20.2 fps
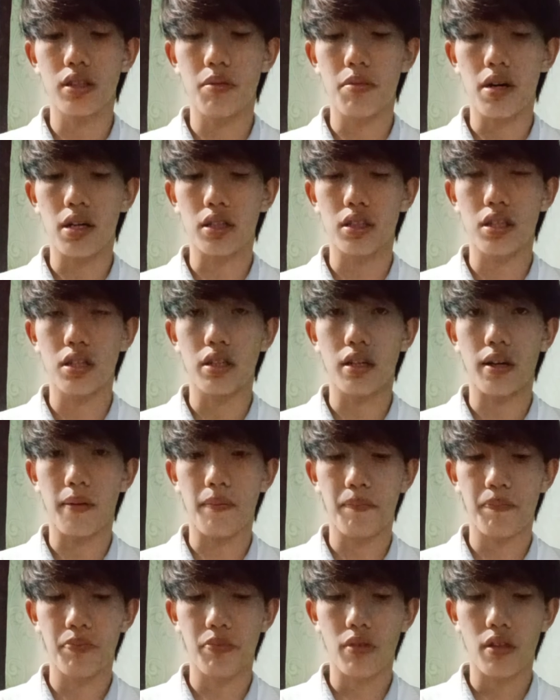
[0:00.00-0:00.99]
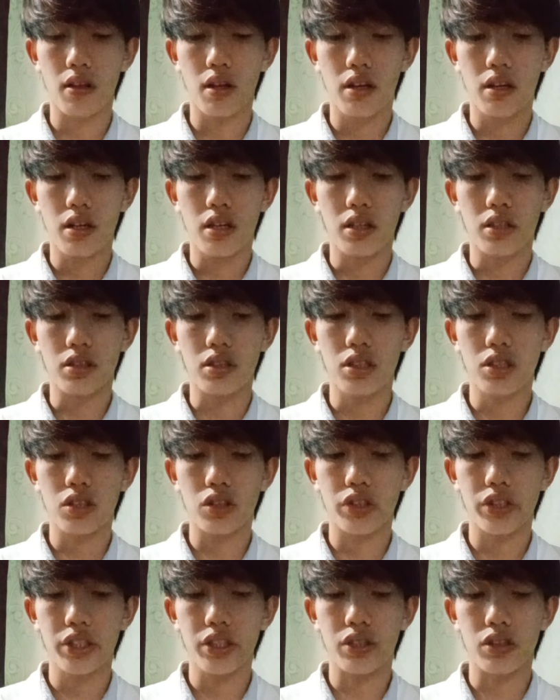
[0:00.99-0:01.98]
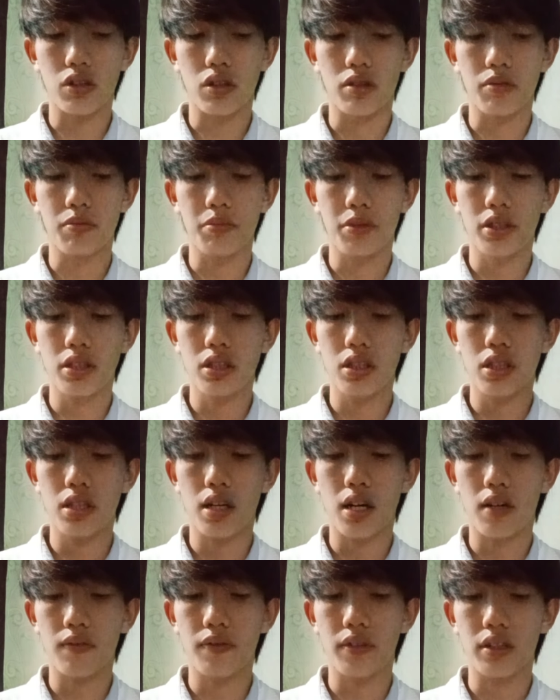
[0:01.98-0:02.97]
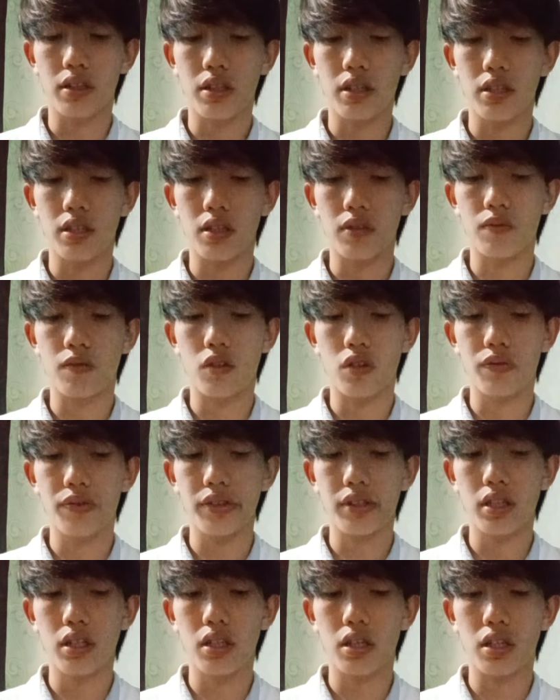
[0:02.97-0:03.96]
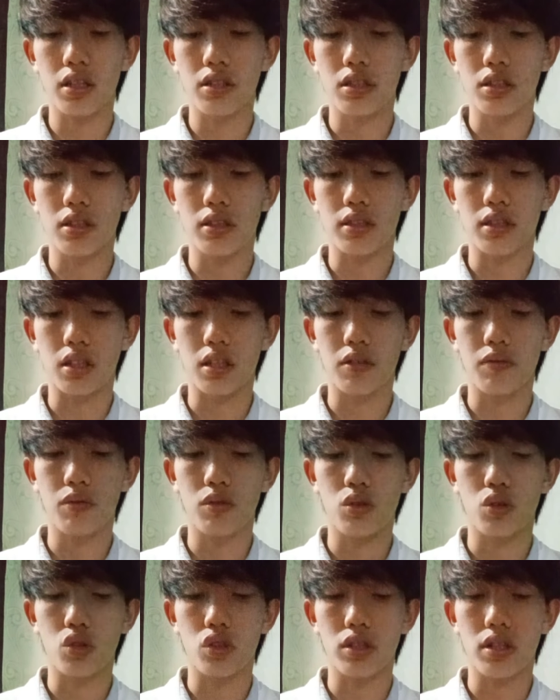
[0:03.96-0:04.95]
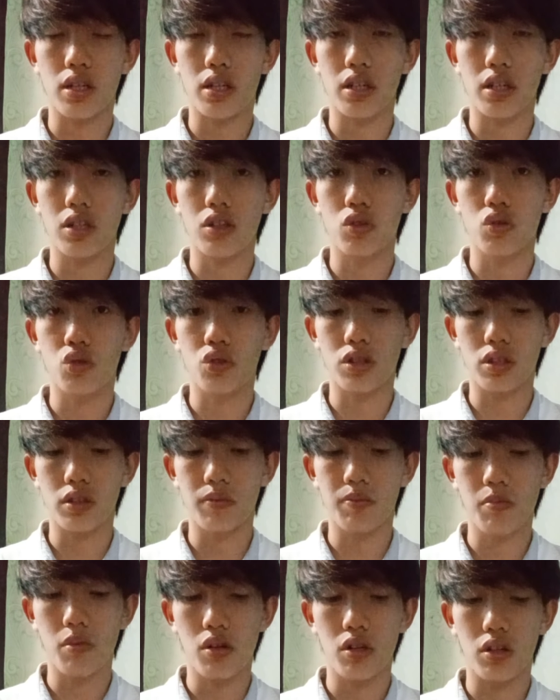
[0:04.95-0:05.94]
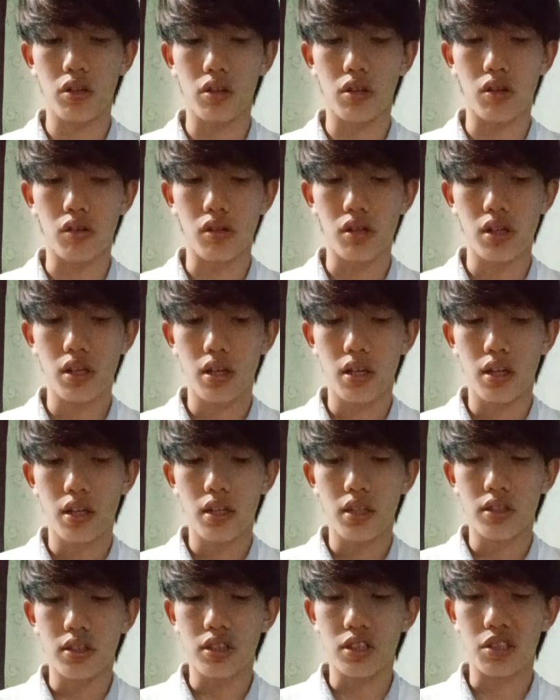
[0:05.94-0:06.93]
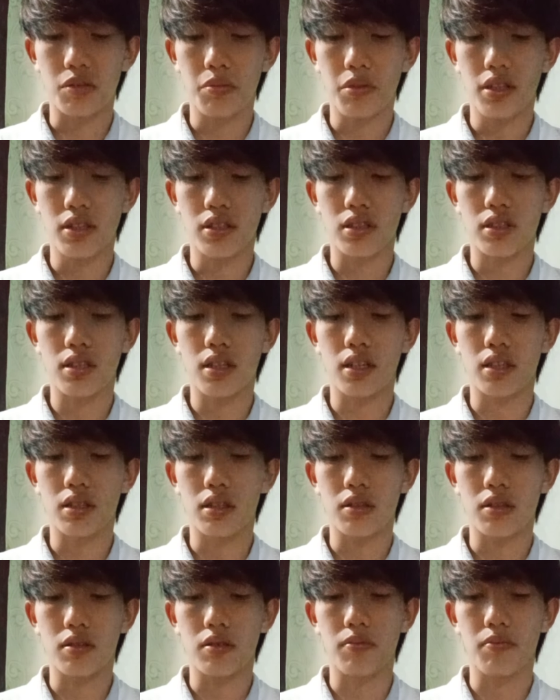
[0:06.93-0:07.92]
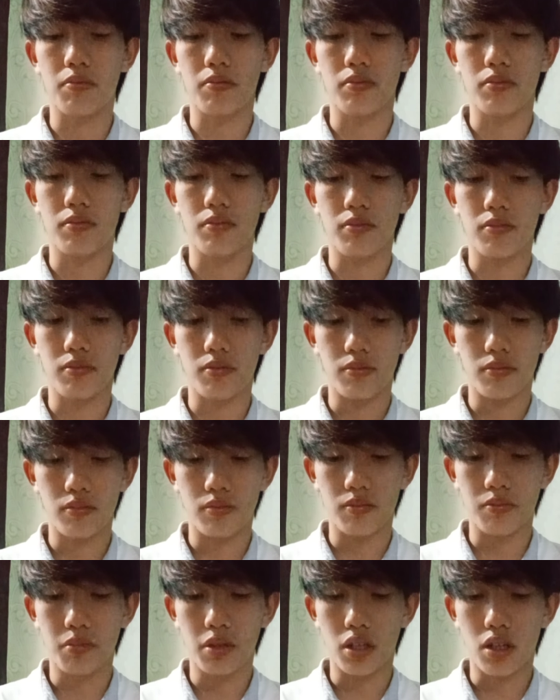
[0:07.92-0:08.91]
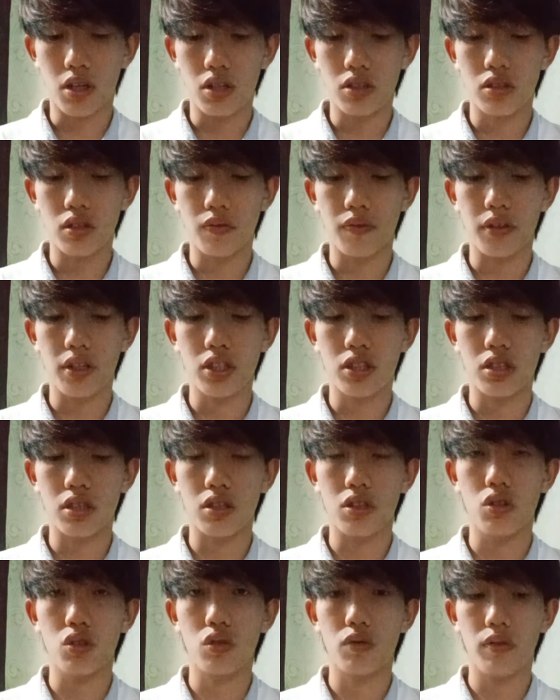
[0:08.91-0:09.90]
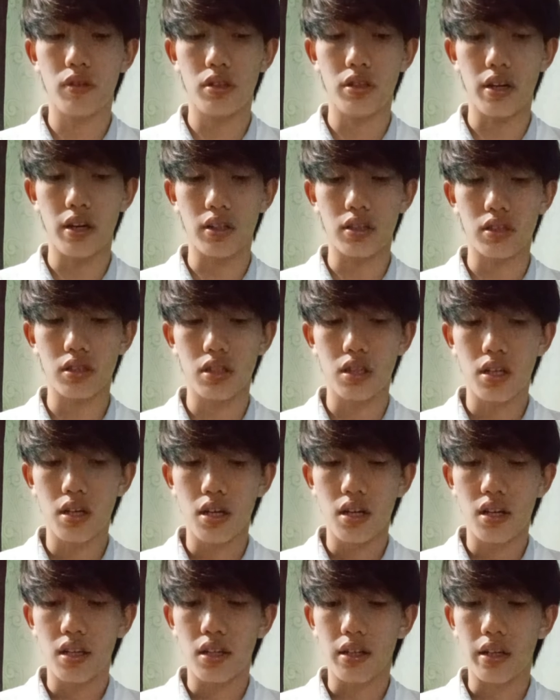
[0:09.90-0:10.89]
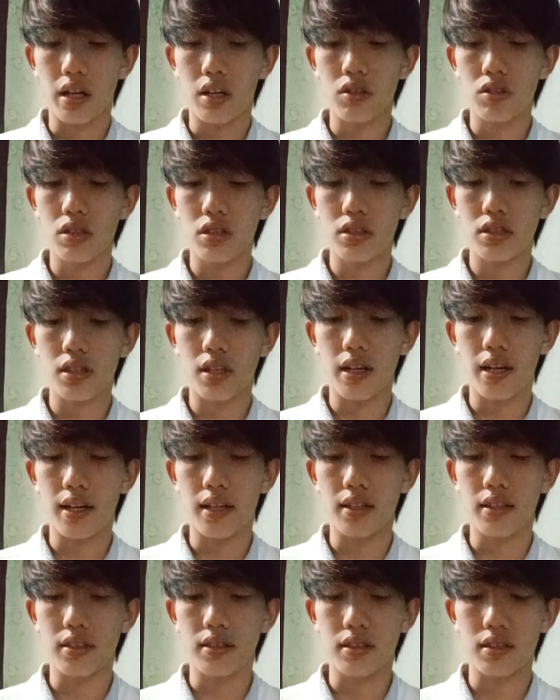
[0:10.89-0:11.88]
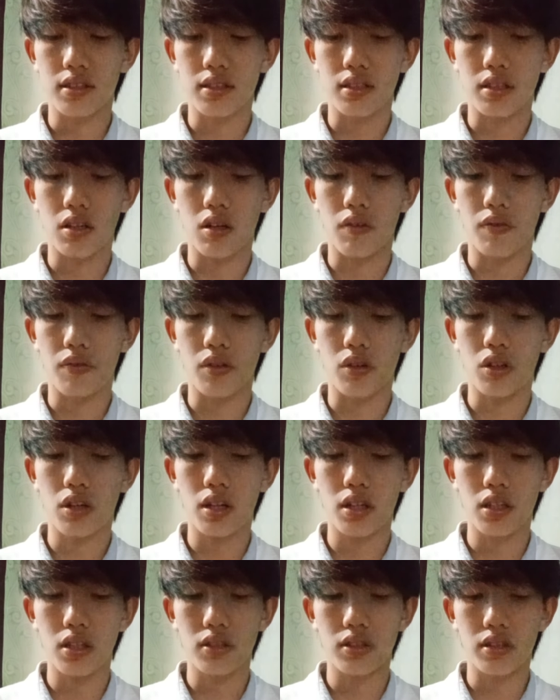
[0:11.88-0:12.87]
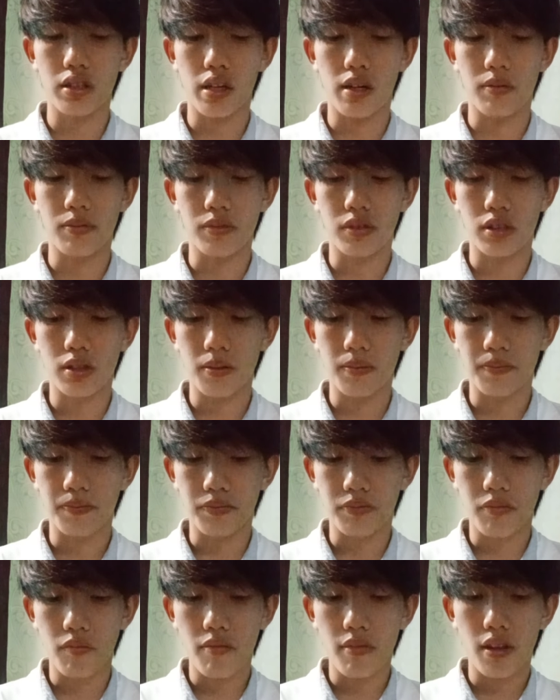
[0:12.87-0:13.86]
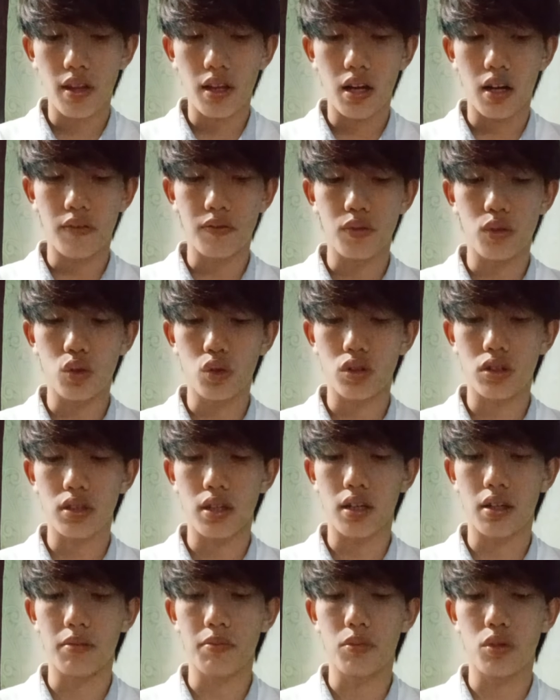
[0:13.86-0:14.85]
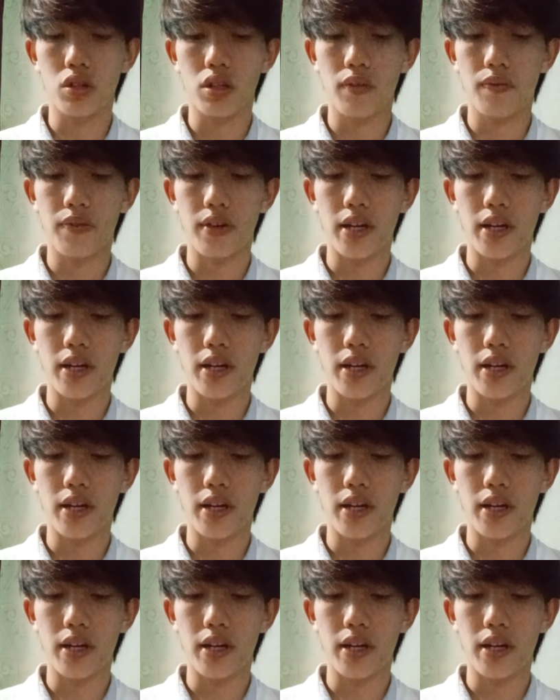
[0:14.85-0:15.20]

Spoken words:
In this reason, many have agreed that porphyrin ring is an evolutionary conserved molecule. This means that because of its usefulness, countless lines of organisms have used and modified porphyrins